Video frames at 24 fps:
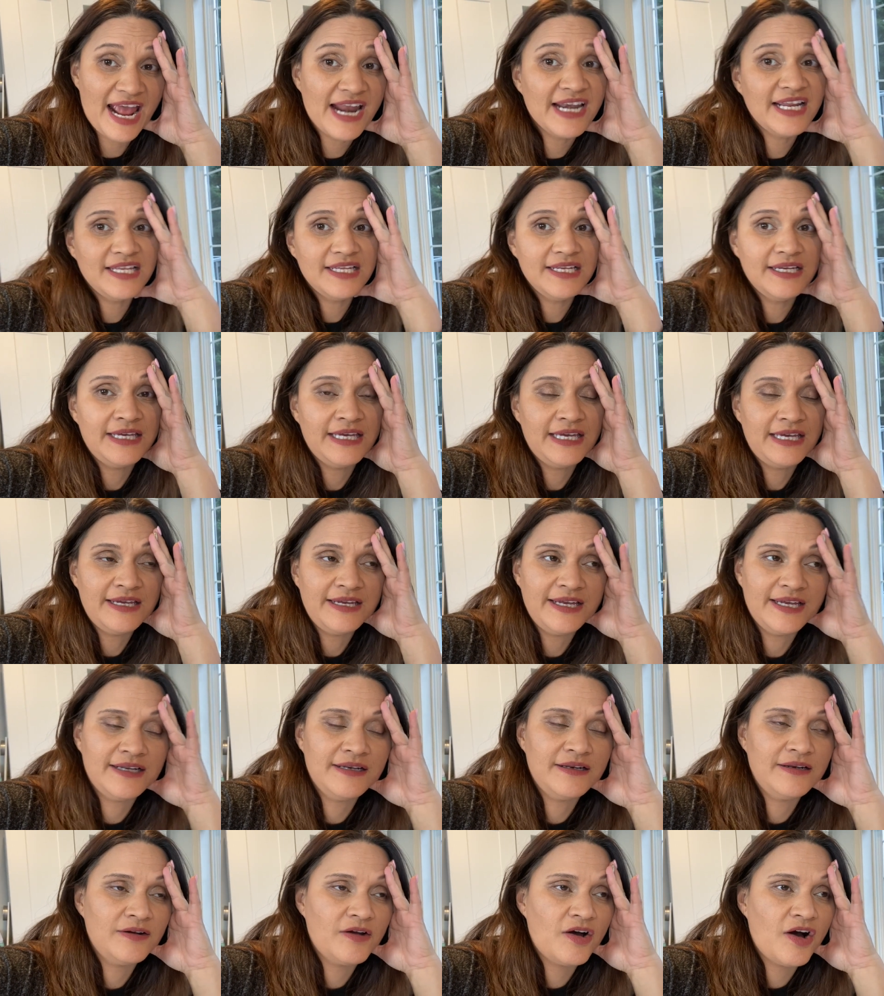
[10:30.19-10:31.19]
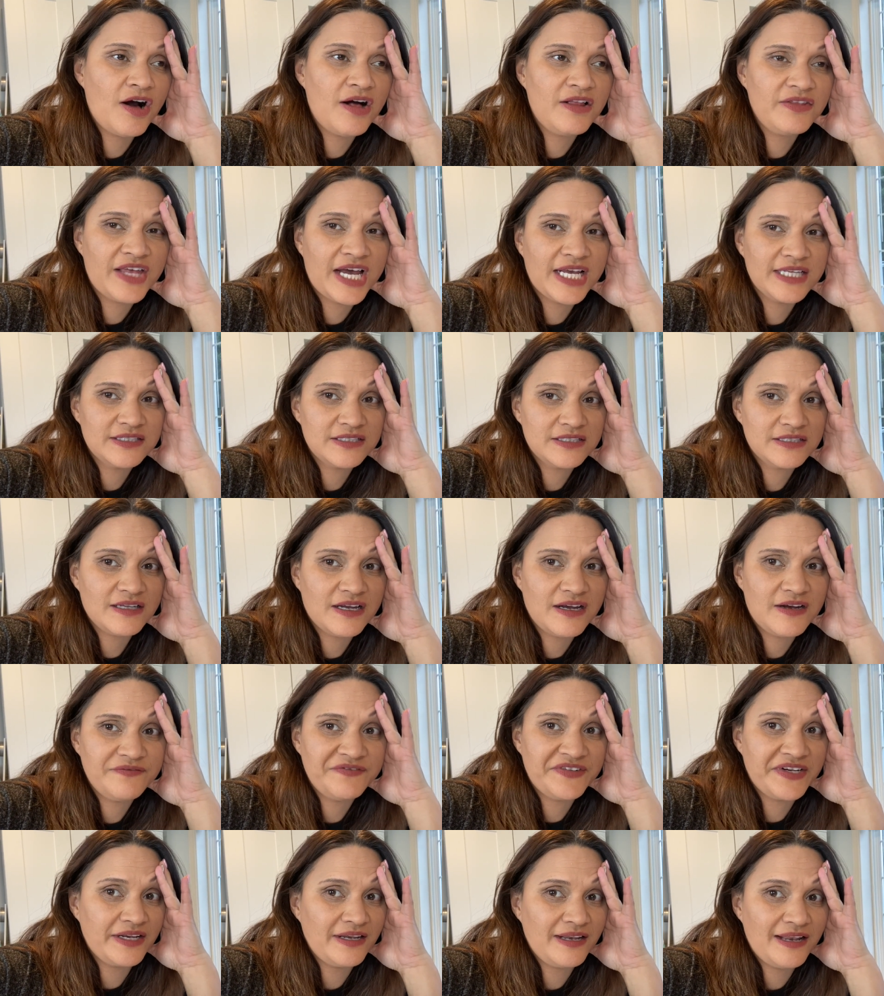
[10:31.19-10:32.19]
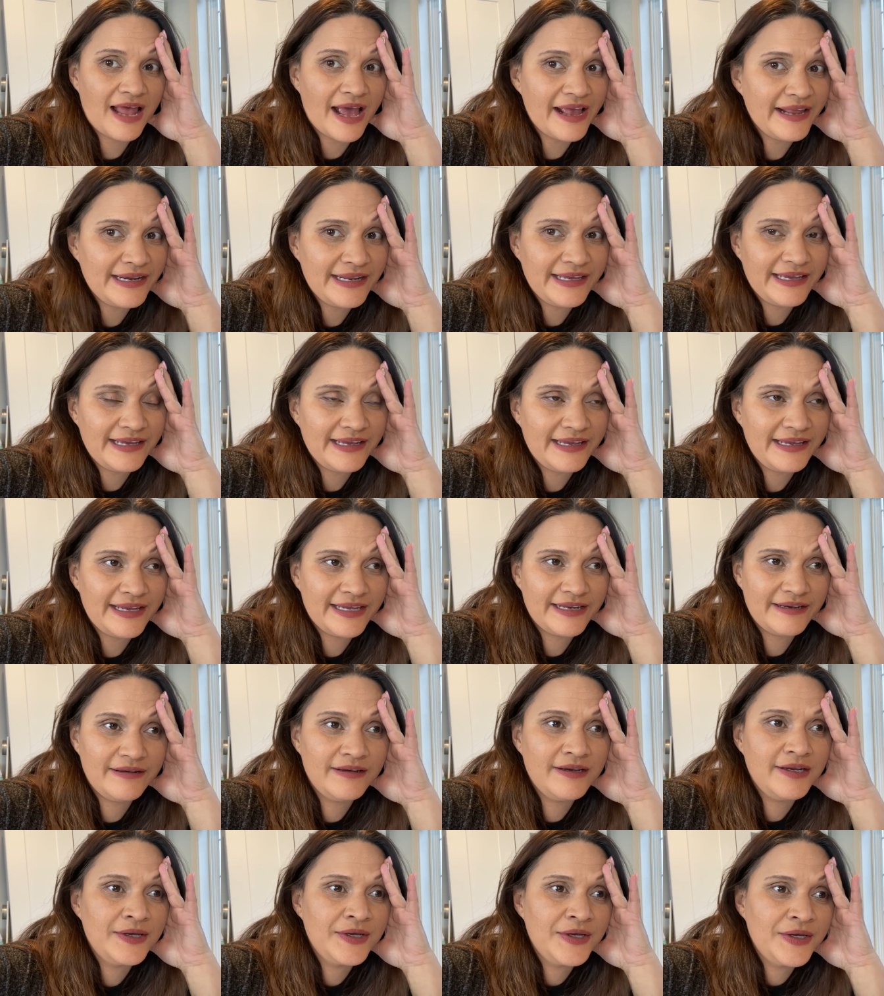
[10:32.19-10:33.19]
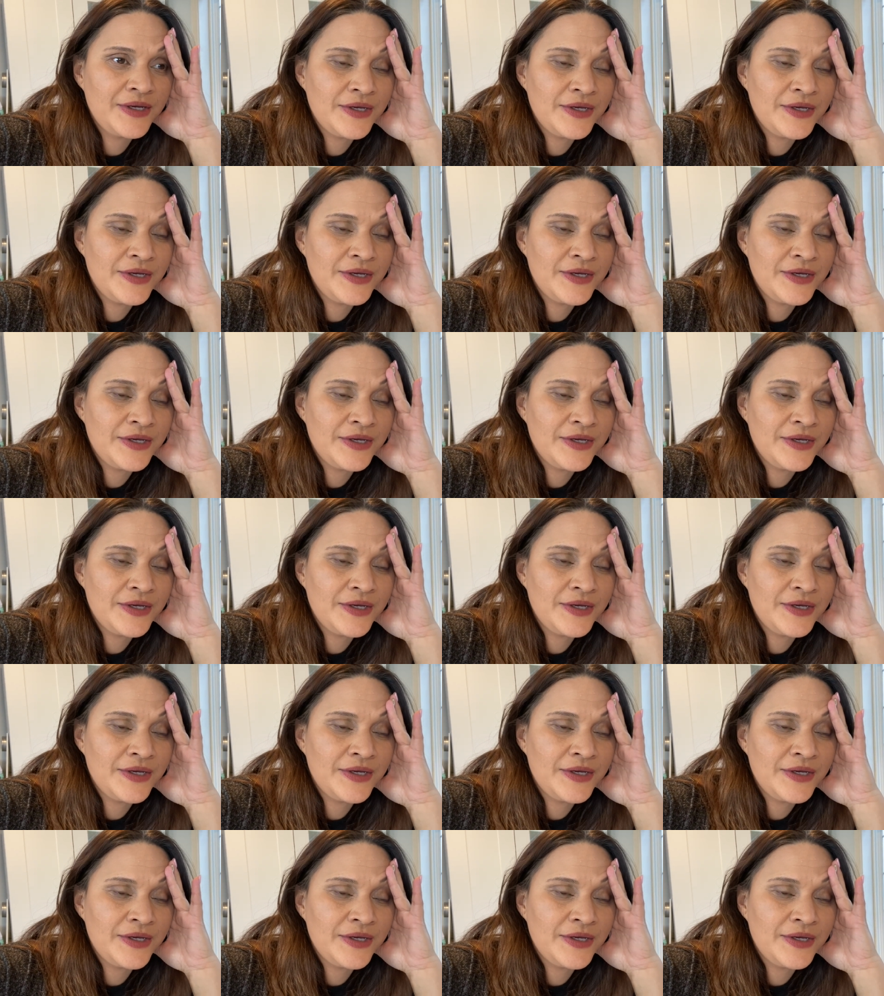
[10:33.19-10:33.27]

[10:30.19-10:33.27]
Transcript: editing and all that stuff and lighting and